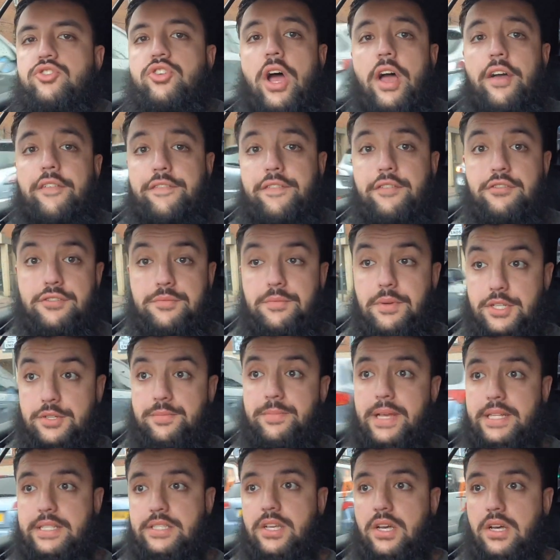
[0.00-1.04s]
drive feels much
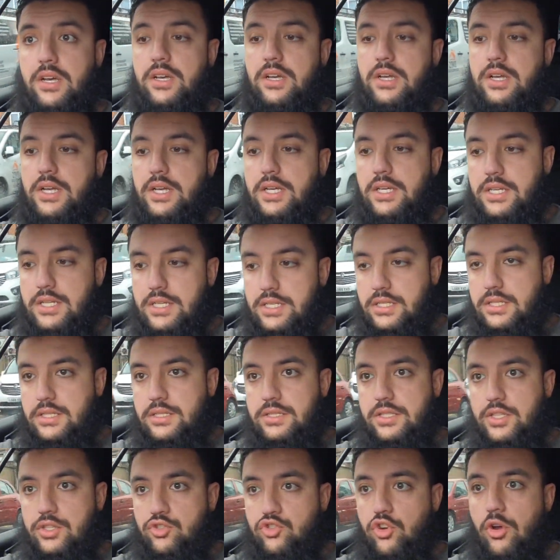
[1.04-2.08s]
better.
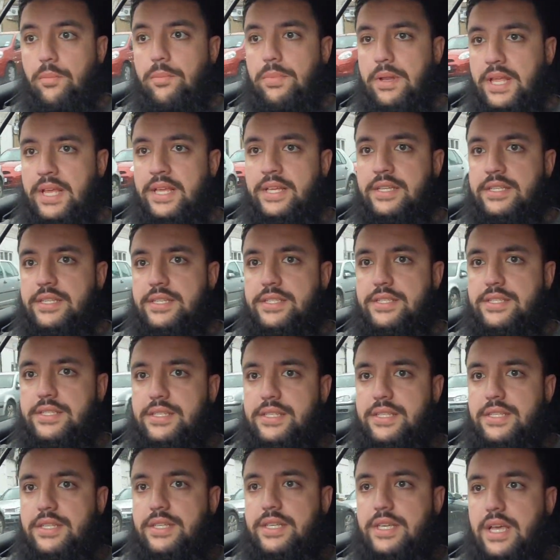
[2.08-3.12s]
The drop links
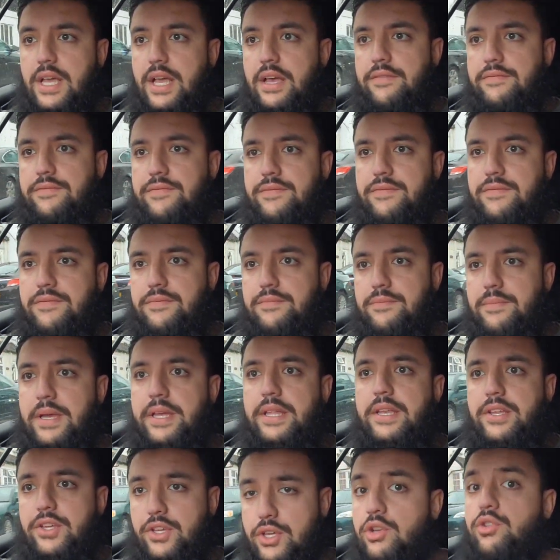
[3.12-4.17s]
have
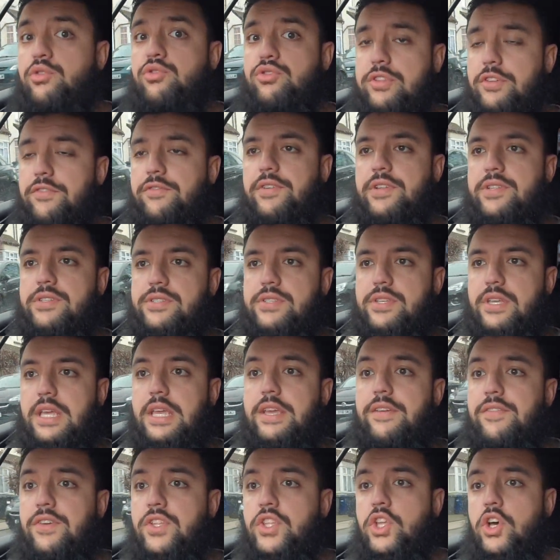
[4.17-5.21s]
made a huge difference,
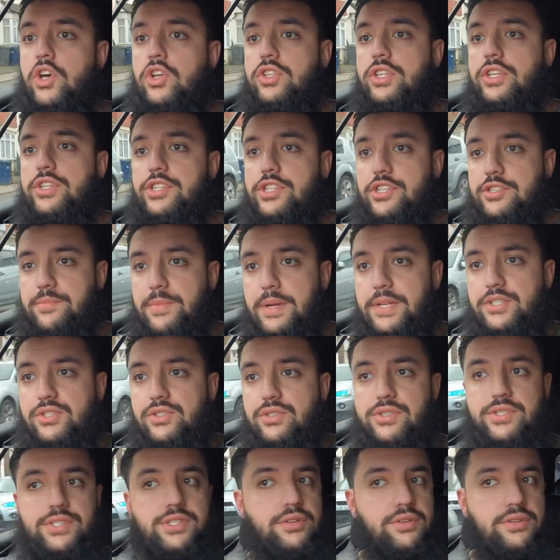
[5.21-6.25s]
even though the
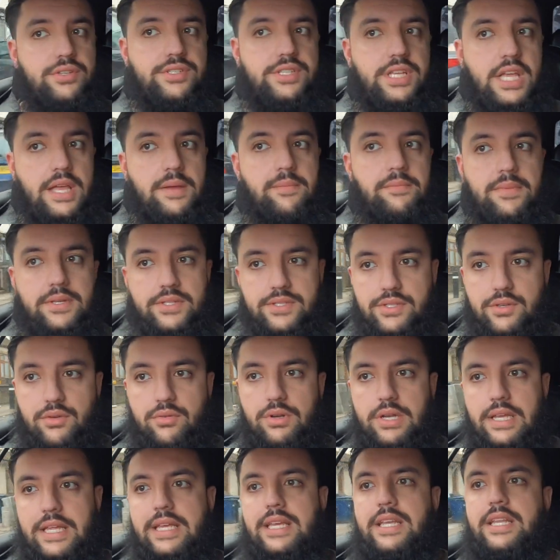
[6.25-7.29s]
suspension is still the same, it's still
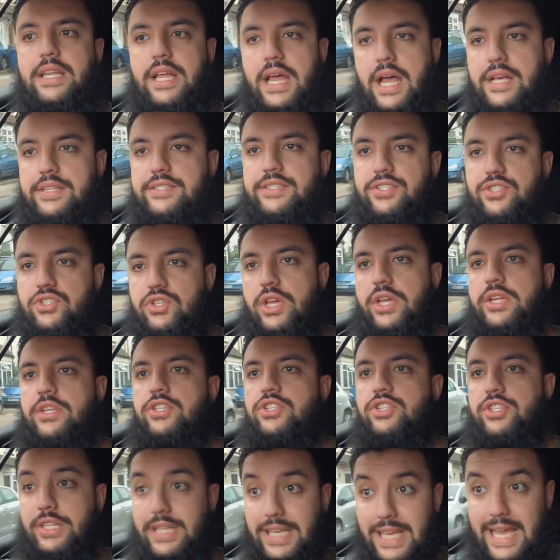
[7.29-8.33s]
leaking, it hasn't
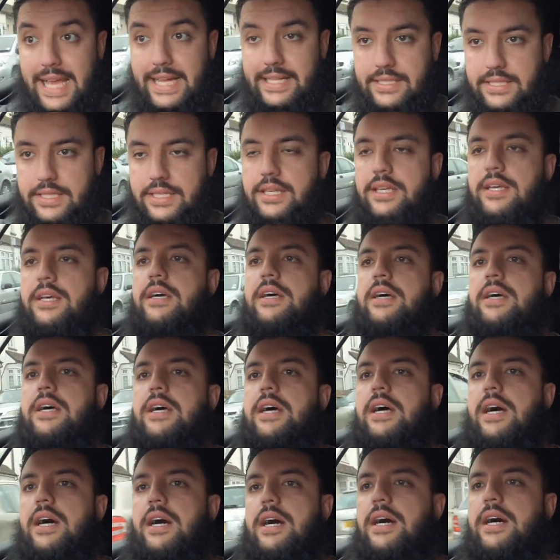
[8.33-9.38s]
changed yet.
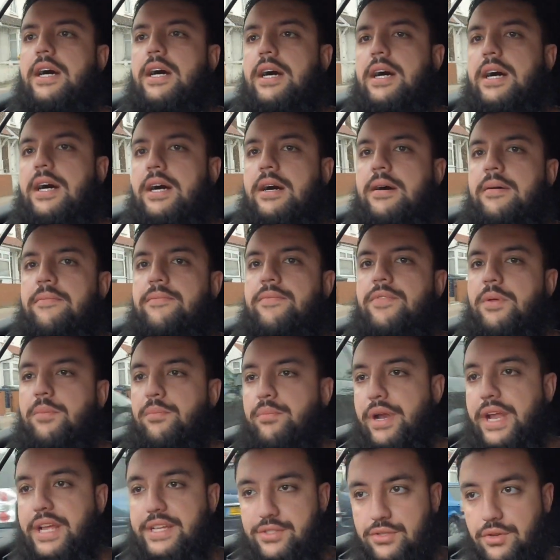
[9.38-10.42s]
The
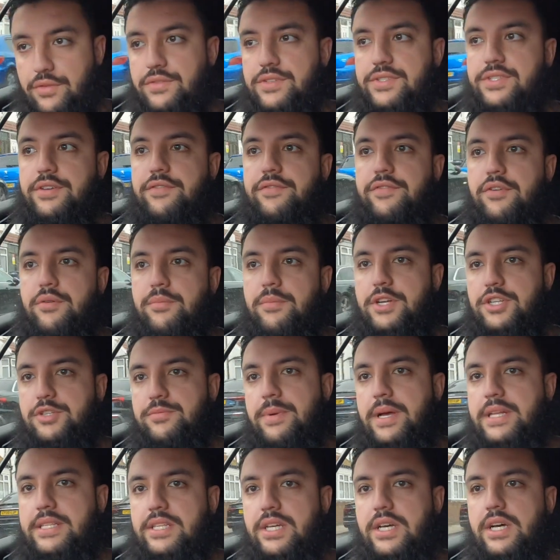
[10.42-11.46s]
brakes obviously feel much
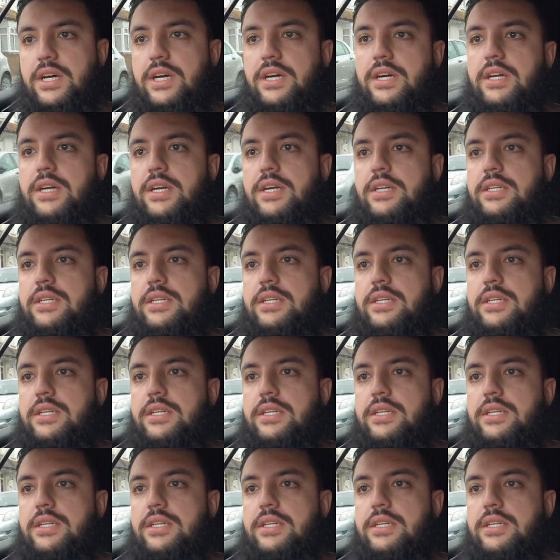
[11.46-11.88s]
better,